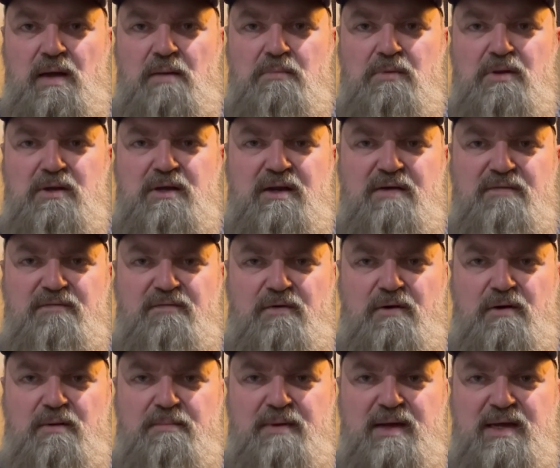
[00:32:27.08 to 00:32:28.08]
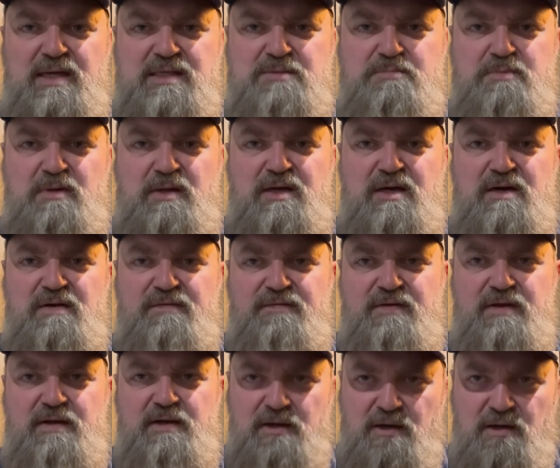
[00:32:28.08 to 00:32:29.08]
I'm looking for a bass player. If
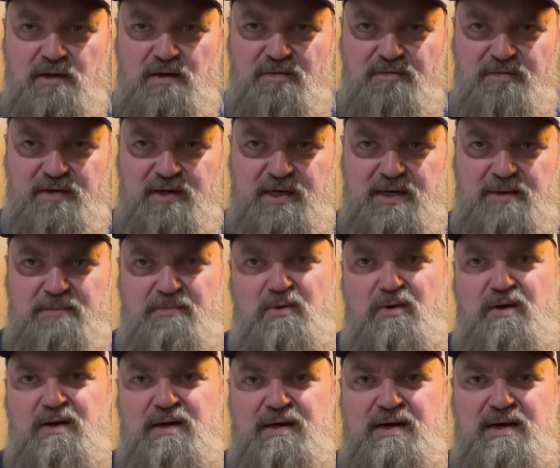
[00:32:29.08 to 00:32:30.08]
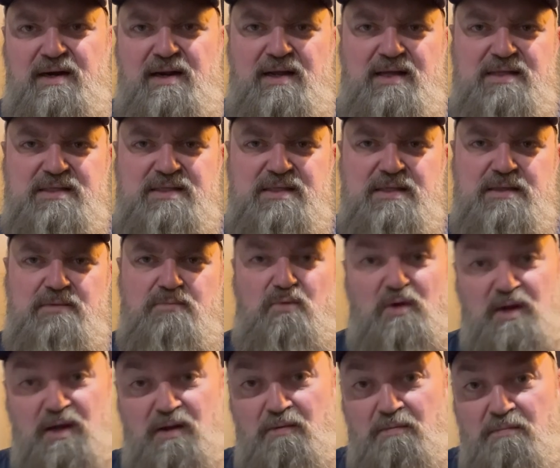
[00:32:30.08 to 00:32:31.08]
you hear of anyone," and I said,
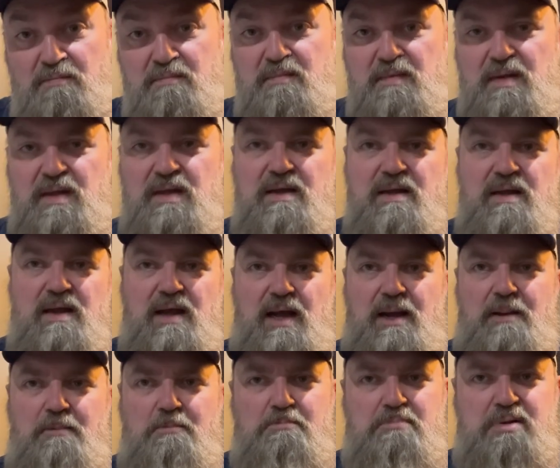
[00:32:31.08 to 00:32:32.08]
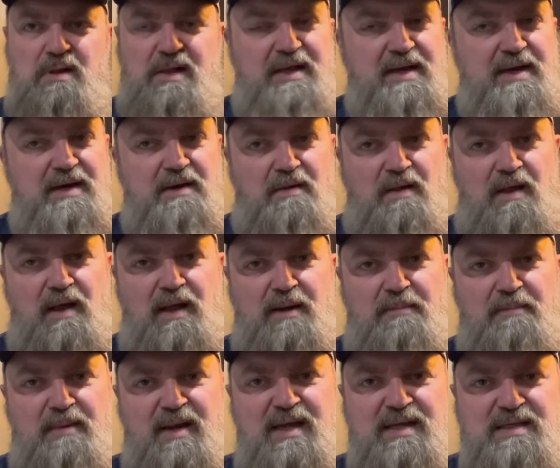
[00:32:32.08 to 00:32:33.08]
"Well, I'm playing a
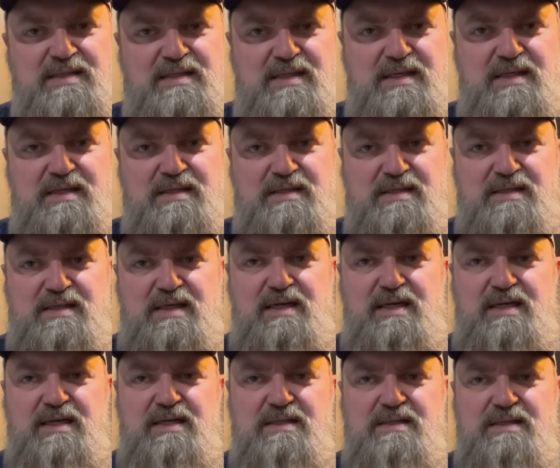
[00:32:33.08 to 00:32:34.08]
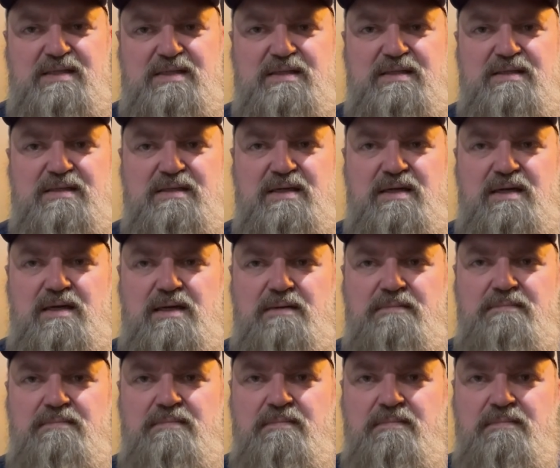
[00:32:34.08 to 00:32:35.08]
lot of bass these days, and."
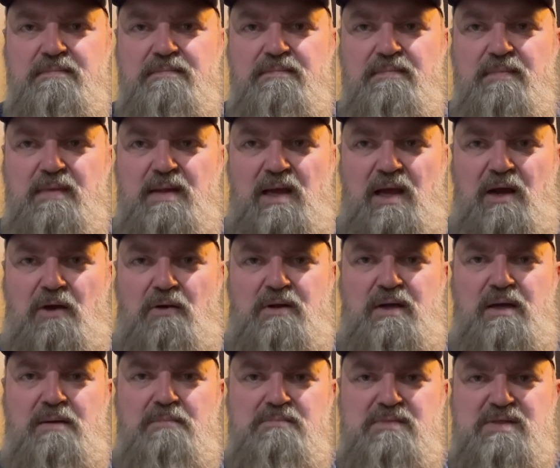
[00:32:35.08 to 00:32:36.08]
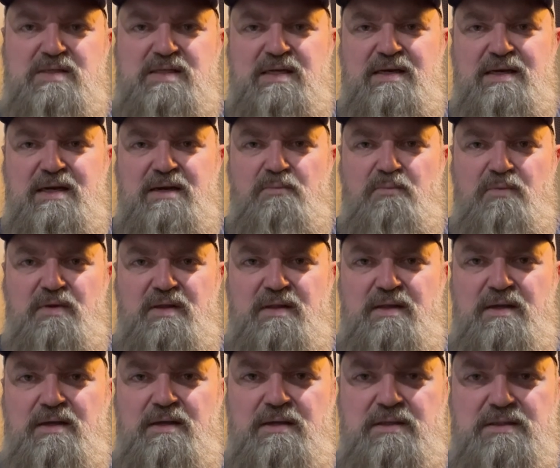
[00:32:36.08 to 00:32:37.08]
Um, I'll come sit in
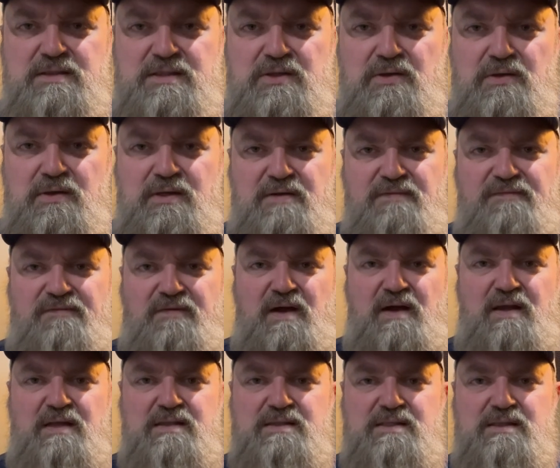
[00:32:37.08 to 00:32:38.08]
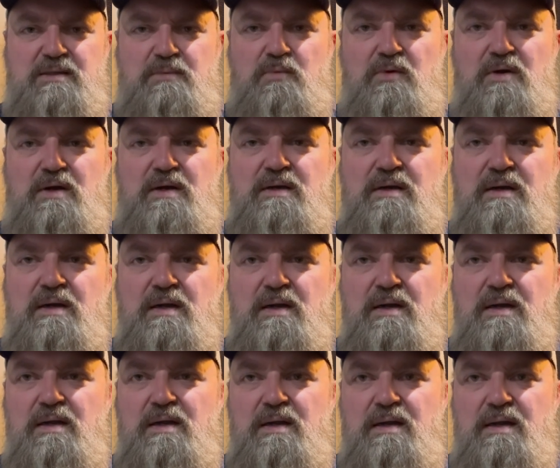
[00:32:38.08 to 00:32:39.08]
with you until you find someone.
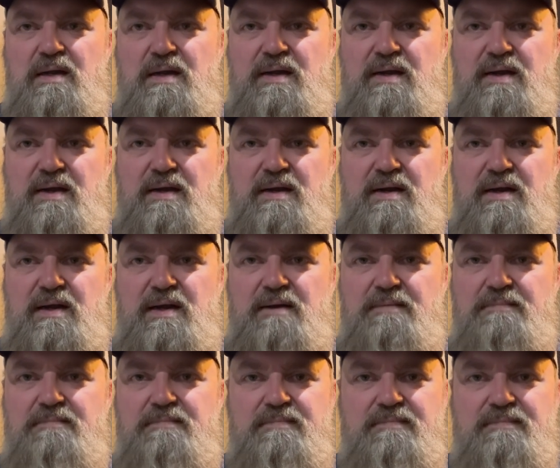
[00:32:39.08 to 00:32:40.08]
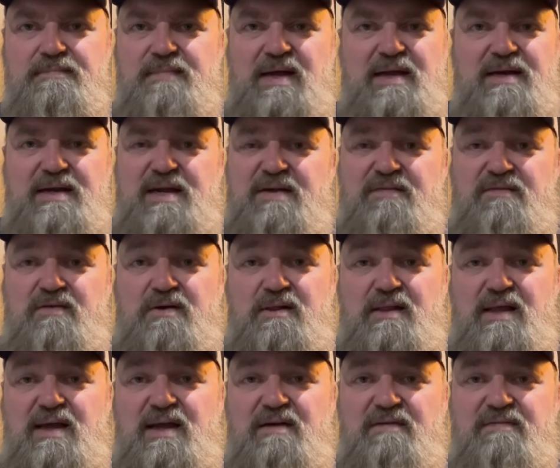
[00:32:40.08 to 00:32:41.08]
And uh, I never
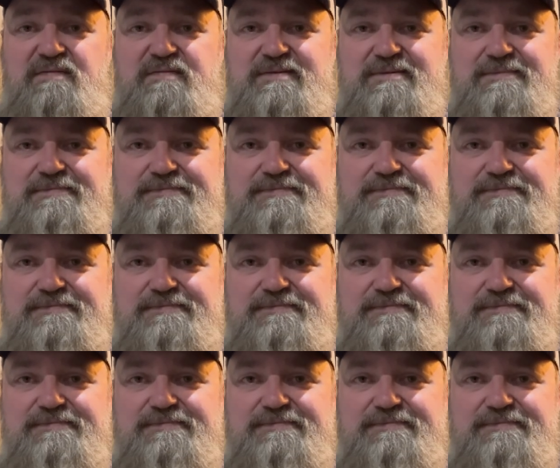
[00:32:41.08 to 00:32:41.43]
left.